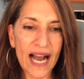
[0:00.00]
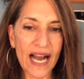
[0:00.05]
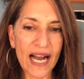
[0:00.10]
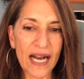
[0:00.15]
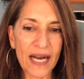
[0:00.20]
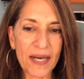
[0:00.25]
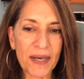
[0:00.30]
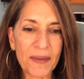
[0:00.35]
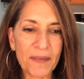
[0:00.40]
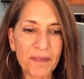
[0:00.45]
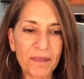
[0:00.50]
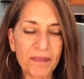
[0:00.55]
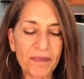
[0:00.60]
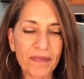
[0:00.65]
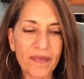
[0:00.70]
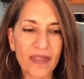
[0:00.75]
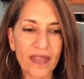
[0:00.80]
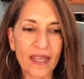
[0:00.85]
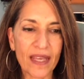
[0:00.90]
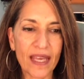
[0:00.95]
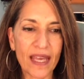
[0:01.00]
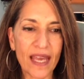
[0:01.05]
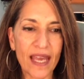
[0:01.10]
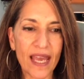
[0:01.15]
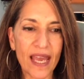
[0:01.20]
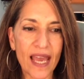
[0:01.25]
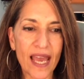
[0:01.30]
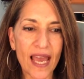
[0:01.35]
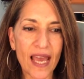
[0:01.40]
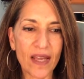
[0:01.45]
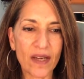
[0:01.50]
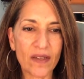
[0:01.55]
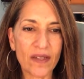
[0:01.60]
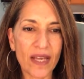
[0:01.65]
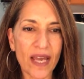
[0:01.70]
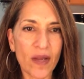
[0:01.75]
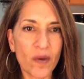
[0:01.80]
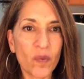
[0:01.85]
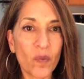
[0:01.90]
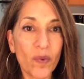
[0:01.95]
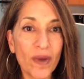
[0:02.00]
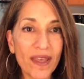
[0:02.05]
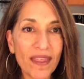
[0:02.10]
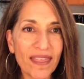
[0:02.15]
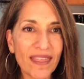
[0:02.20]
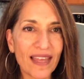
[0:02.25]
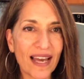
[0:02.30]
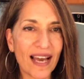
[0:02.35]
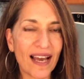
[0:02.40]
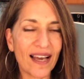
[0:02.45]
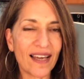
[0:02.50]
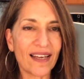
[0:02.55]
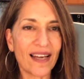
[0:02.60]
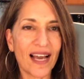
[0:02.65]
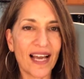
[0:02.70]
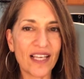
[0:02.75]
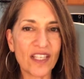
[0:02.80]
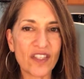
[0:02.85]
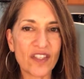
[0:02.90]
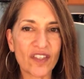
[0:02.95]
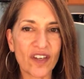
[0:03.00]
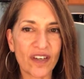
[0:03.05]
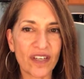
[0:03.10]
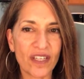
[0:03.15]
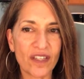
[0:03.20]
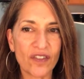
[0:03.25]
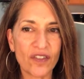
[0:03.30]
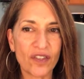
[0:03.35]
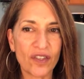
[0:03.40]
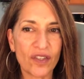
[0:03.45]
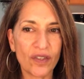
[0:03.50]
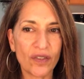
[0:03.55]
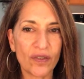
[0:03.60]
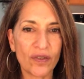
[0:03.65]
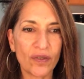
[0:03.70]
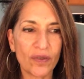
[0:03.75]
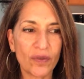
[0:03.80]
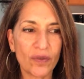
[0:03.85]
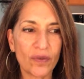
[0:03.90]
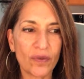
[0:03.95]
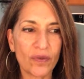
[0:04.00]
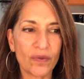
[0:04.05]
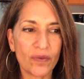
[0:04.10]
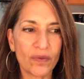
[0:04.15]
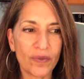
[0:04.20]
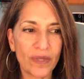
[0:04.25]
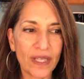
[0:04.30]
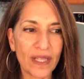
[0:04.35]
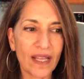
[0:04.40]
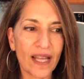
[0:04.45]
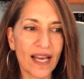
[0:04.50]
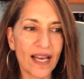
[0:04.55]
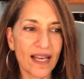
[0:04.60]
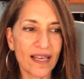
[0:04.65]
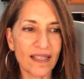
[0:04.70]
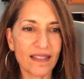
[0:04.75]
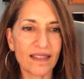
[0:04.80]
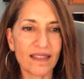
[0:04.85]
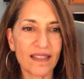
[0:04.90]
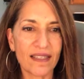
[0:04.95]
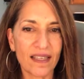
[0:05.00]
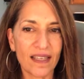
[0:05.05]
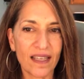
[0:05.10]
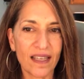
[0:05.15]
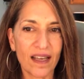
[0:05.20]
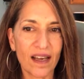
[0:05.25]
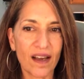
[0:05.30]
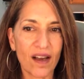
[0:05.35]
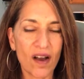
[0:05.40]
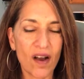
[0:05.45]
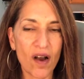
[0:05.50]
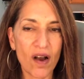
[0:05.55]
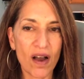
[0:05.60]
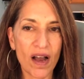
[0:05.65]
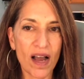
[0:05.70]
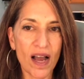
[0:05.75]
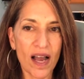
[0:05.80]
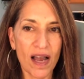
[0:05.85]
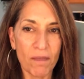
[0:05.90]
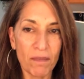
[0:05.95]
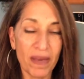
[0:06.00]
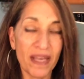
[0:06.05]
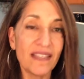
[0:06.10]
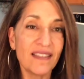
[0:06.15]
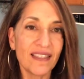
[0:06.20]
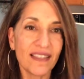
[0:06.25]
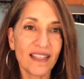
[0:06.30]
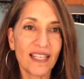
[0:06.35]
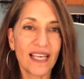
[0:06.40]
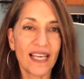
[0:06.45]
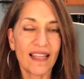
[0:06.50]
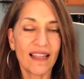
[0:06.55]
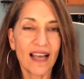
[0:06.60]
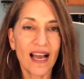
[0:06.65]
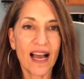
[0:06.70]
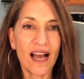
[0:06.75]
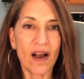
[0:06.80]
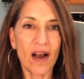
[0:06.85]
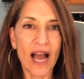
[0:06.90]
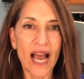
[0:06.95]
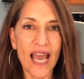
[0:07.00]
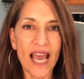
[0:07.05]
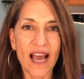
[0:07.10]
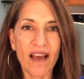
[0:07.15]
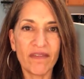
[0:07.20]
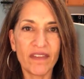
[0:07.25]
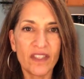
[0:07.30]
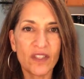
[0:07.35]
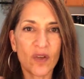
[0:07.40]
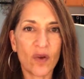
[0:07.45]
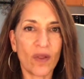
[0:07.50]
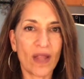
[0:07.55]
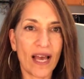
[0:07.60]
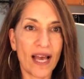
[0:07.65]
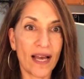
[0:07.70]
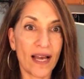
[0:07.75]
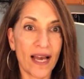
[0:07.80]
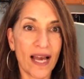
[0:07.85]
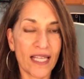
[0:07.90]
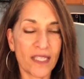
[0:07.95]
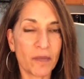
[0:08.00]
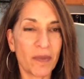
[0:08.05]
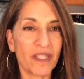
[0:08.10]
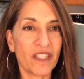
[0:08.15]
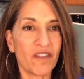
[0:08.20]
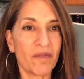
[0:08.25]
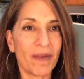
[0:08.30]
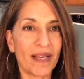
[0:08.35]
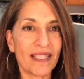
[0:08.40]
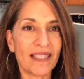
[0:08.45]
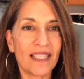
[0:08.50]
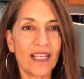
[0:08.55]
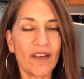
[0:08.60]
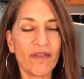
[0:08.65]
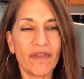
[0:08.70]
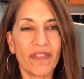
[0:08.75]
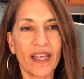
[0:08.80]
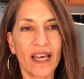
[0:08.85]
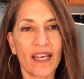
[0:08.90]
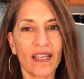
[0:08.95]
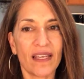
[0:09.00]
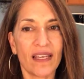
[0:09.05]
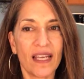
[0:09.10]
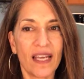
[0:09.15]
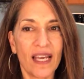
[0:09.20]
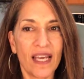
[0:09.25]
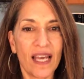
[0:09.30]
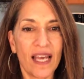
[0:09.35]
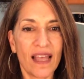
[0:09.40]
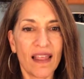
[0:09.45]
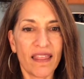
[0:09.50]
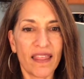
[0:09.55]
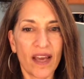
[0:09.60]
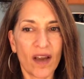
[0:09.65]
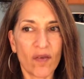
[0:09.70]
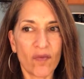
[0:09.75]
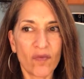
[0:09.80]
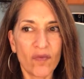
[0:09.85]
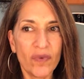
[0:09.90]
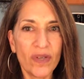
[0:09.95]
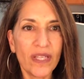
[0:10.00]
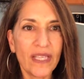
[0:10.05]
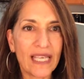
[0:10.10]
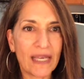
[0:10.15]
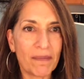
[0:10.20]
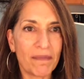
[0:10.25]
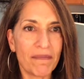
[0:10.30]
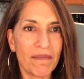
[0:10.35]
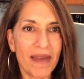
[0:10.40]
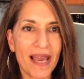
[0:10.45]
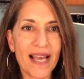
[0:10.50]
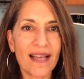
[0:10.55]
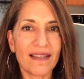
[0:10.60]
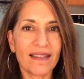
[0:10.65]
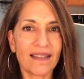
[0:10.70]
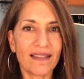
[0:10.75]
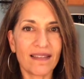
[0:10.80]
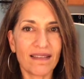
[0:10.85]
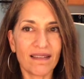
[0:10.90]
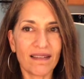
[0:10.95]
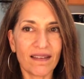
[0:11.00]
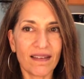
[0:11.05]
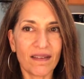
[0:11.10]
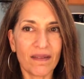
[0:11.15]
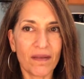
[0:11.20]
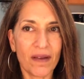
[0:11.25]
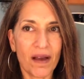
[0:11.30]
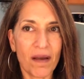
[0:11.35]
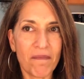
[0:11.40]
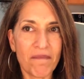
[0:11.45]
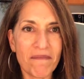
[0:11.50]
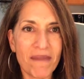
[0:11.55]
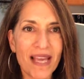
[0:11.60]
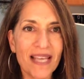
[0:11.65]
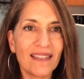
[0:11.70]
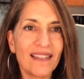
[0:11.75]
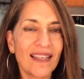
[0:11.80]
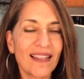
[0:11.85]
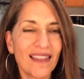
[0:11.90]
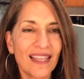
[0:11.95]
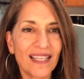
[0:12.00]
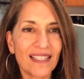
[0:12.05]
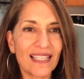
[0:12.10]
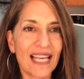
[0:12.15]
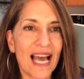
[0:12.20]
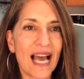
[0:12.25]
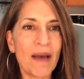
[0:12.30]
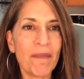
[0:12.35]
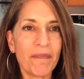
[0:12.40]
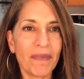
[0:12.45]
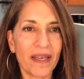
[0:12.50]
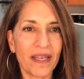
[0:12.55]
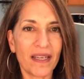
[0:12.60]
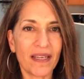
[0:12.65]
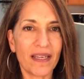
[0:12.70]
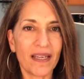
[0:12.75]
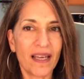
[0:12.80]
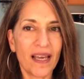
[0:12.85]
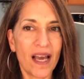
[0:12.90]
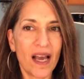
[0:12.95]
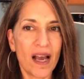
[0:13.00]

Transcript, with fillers: Um, and and with that, I started to realize, oh, basically, uh, I have this whole ha- aspect of myself that that really makes amazing things happen,